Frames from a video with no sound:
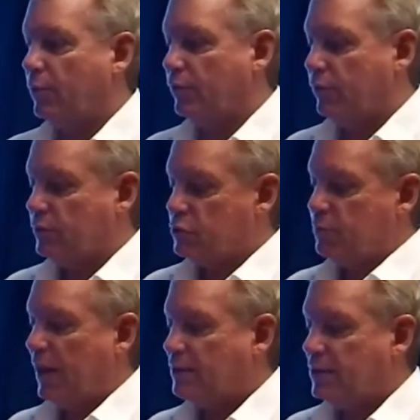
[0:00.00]
with the
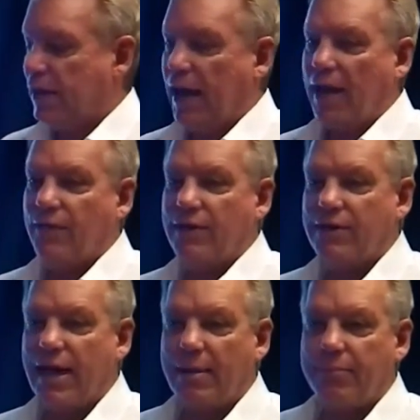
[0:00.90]
spacing and the
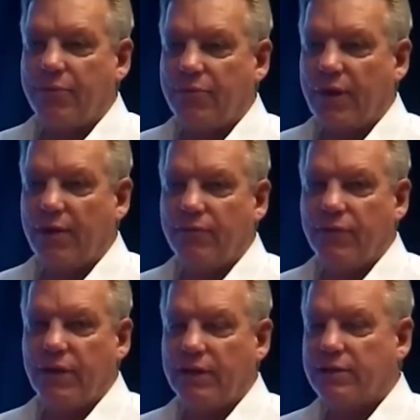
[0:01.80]
depth
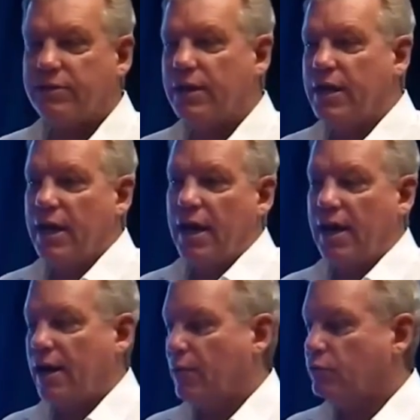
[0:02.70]
of these
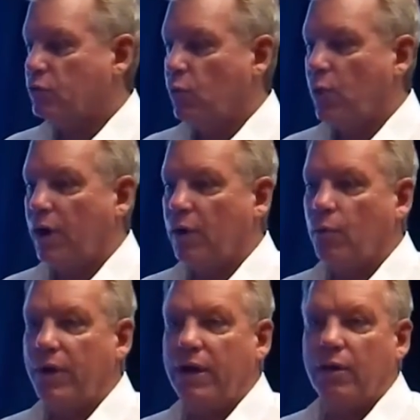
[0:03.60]
to where
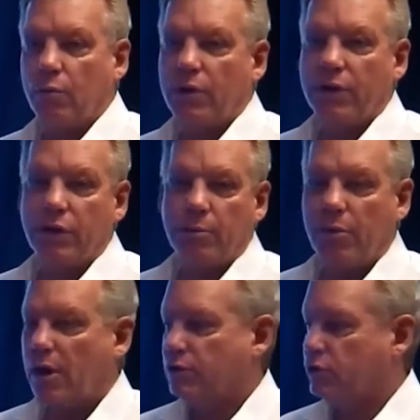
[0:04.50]
we get a really good
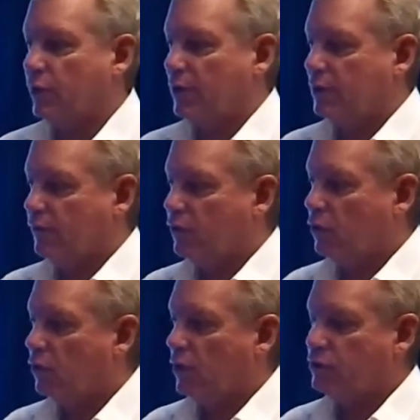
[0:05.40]
bond strength. If
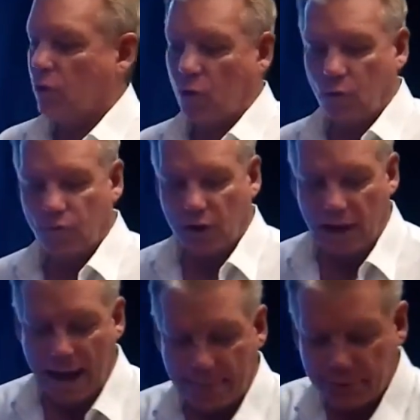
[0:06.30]
you're going to
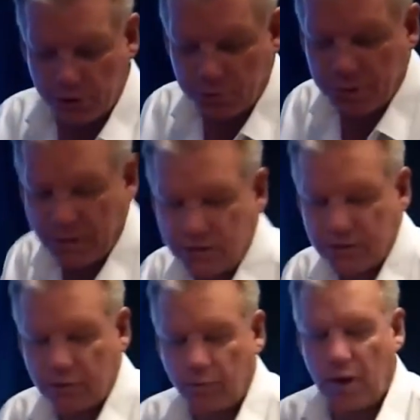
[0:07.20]
overlap two
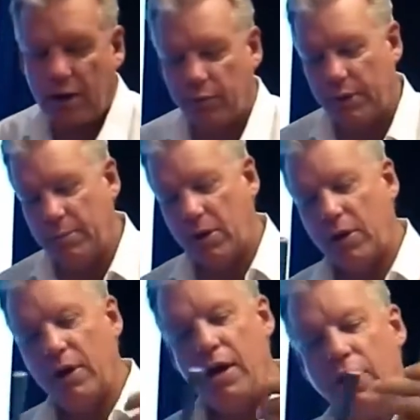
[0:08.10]
pieces of rock
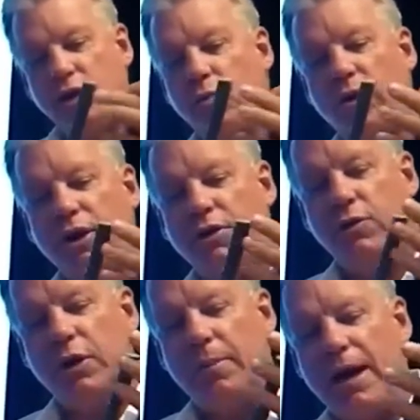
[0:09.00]
rebar, you want to
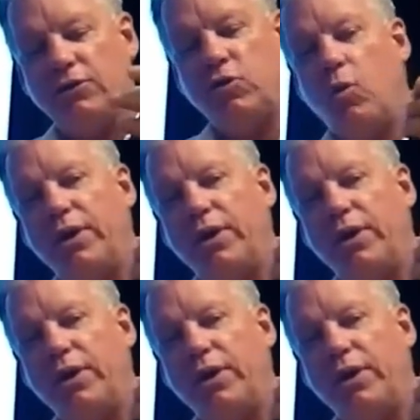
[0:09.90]
do it about